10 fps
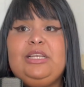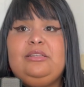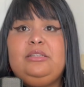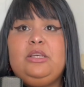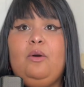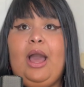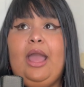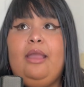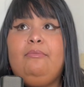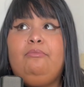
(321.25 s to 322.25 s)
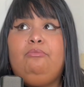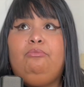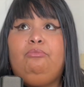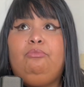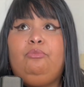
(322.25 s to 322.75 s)
And so I'm
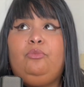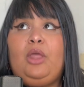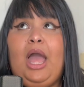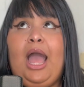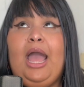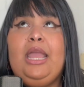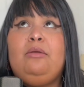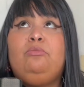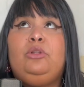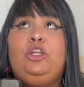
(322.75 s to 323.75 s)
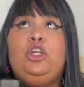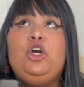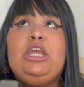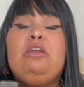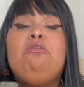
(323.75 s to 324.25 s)

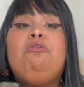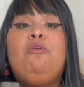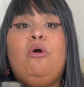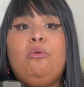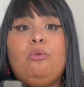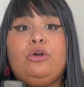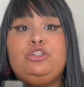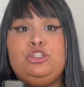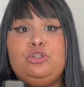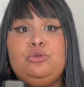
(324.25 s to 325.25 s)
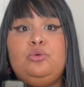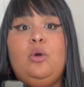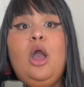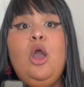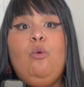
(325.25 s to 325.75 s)
looking forward to
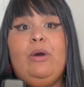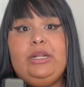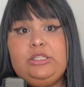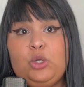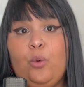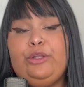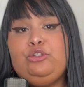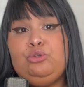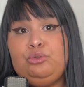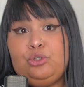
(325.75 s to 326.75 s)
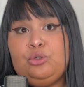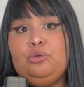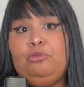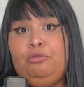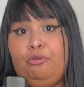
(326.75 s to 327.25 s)
what it's going to
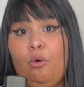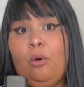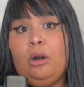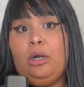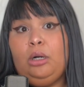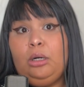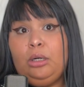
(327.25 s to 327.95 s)
do for